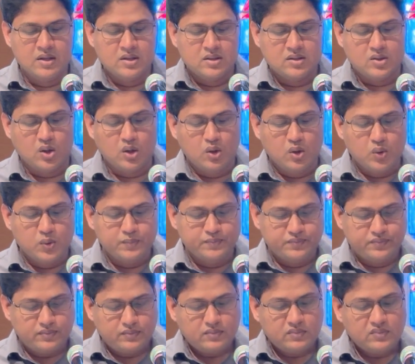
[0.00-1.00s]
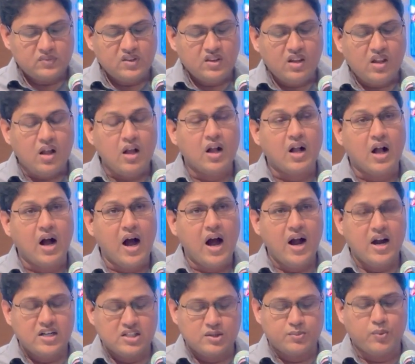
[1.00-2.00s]
So
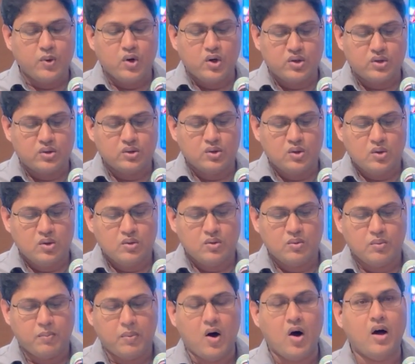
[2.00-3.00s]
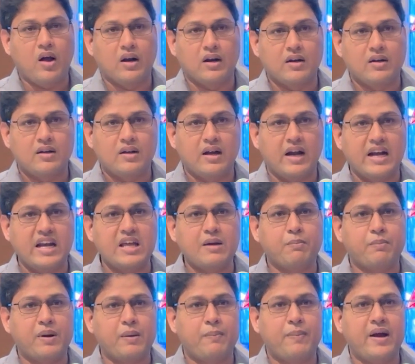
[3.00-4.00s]
God spoke to Paul, and he
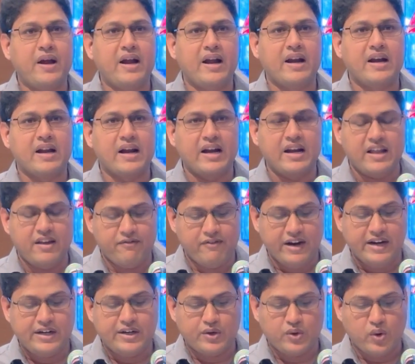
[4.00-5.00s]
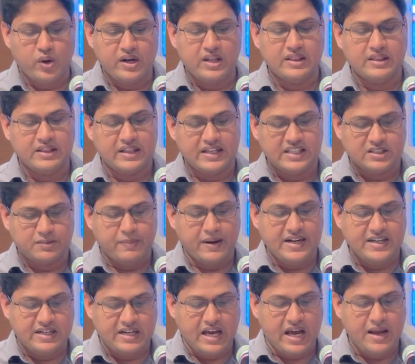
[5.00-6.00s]
prepared, and he went to Corinth. He
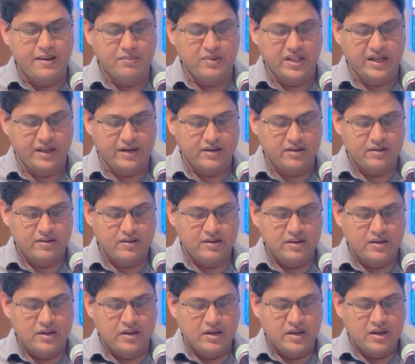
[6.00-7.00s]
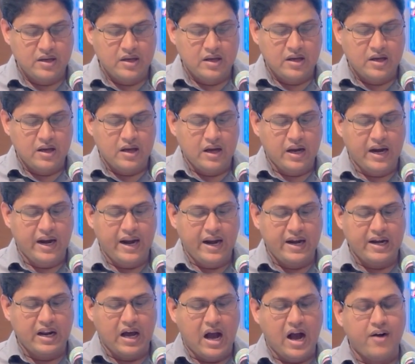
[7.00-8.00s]
spent time there.
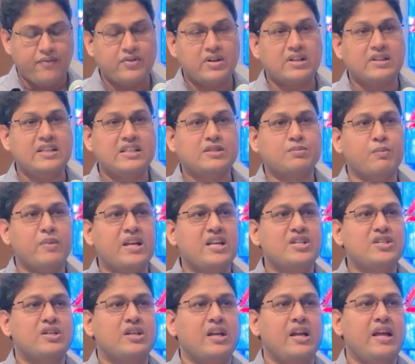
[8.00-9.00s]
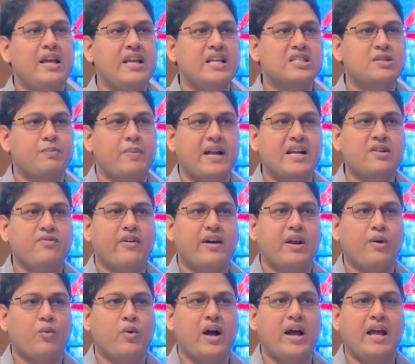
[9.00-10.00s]
And after this ministry, he spent for
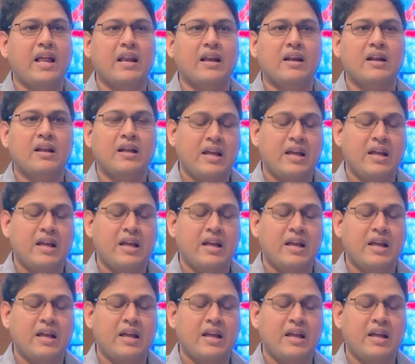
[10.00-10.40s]
a while,